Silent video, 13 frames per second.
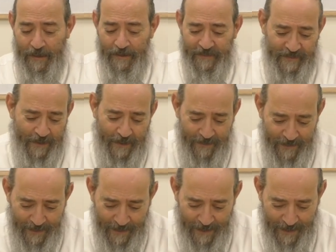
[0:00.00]
So
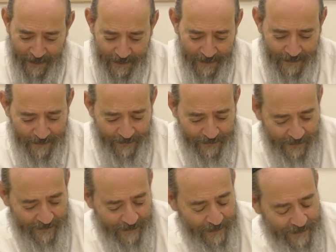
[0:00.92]
the
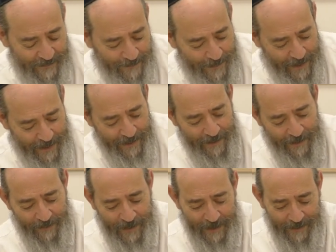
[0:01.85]
Mefarshim explain,
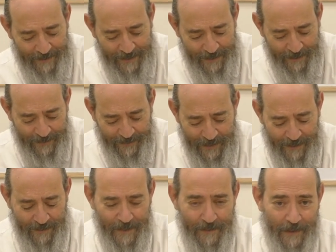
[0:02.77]
well, you know, if you're
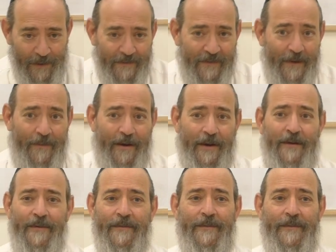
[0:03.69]
going to rebuke somebody,